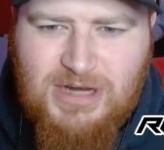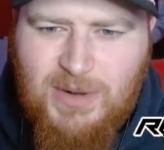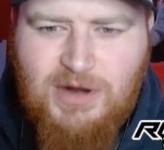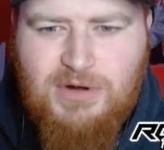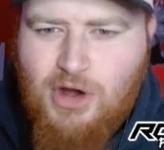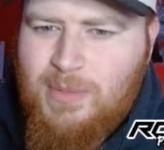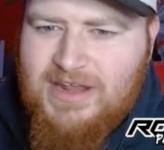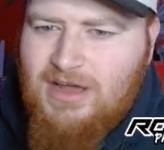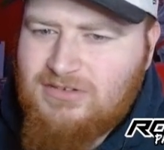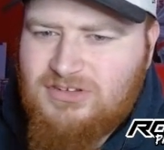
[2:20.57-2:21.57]
Now, I know
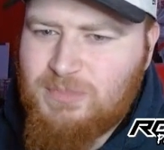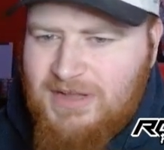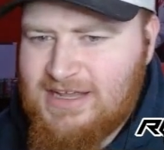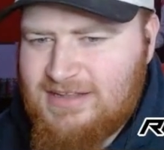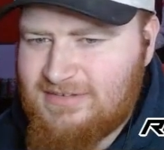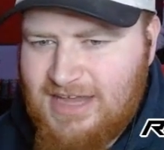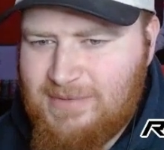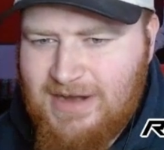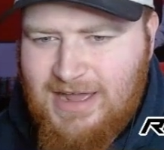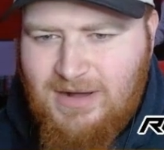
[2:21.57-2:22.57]
nobody else is playing this
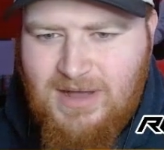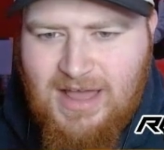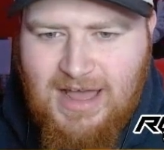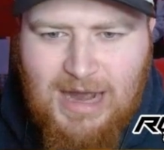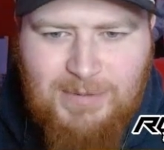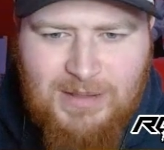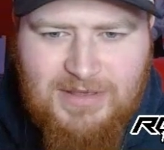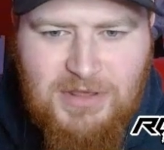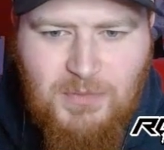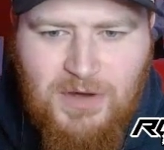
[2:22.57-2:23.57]
game right now. I'm
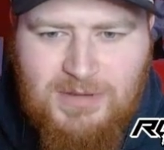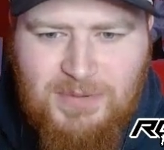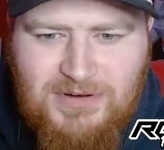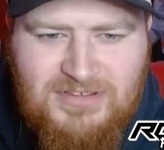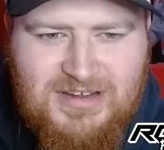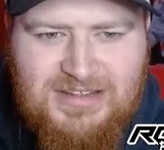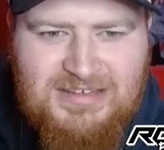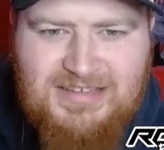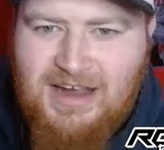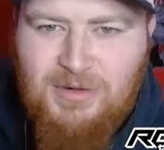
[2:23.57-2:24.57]
probably the one person in the
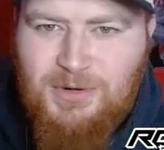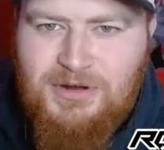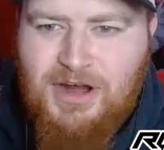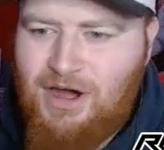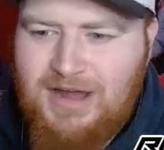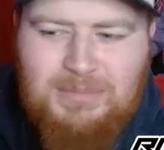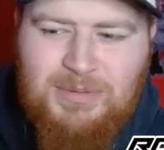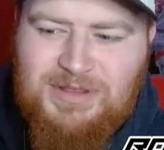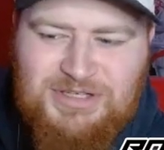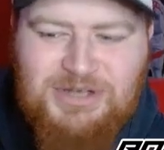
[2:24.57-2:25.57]
entire world on
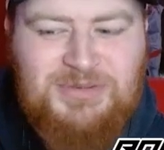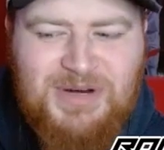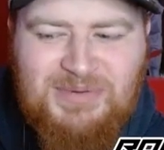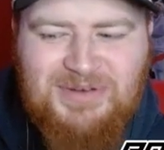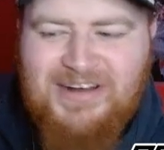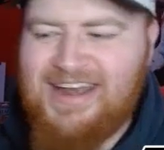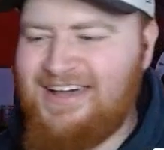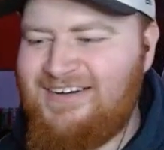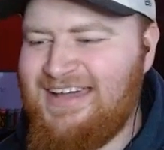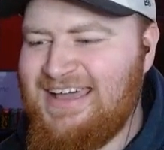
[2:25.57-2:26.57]
MLB The Show 21 right
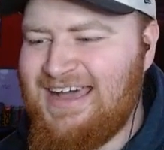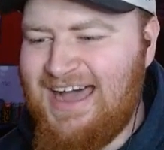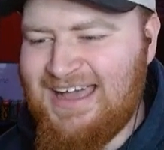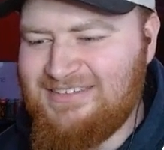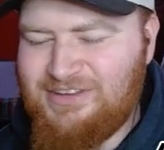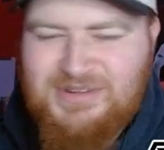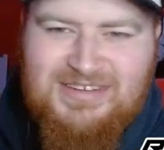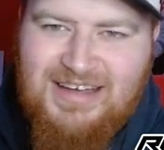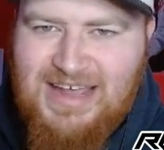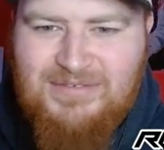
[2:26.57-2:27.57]
now. So
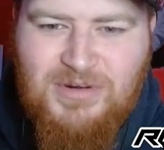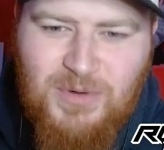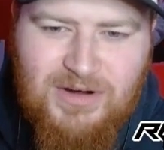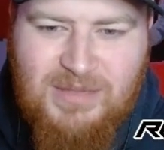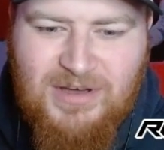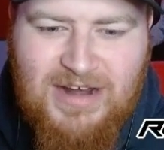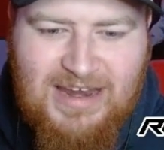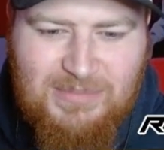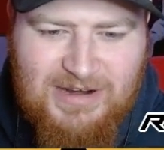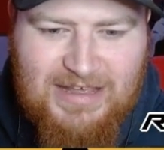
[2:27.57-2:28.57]
it's not having to worry about
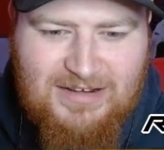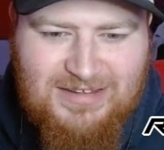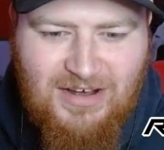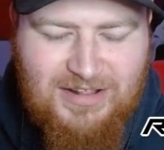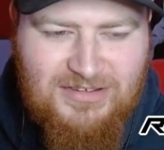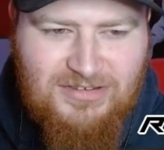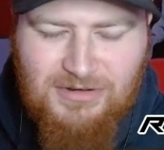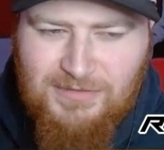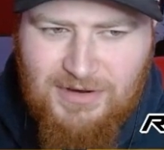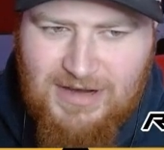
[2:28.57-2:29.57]
anybody else on the
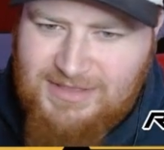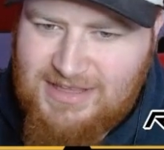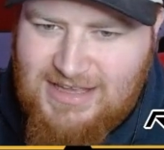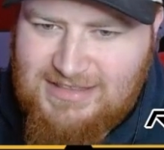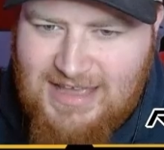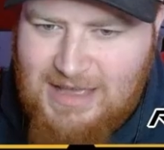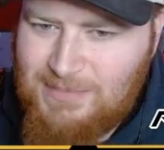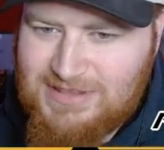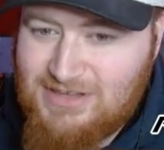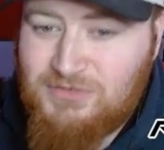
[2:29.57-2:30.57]
server or anything like
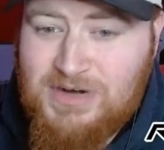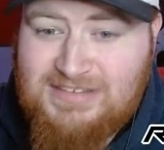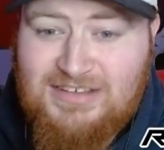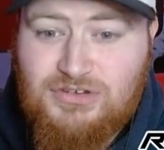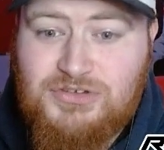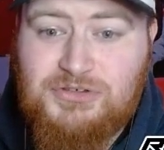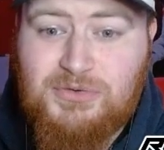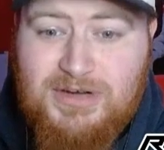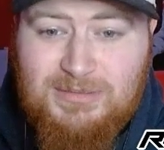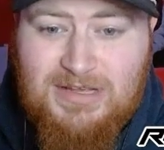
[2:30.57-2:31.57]
that. But this runs
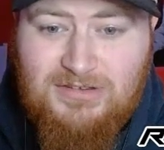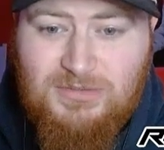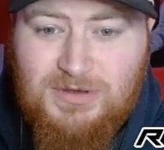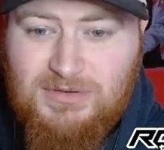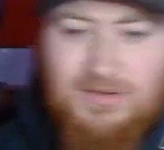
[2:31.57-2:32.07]
extremely smooth.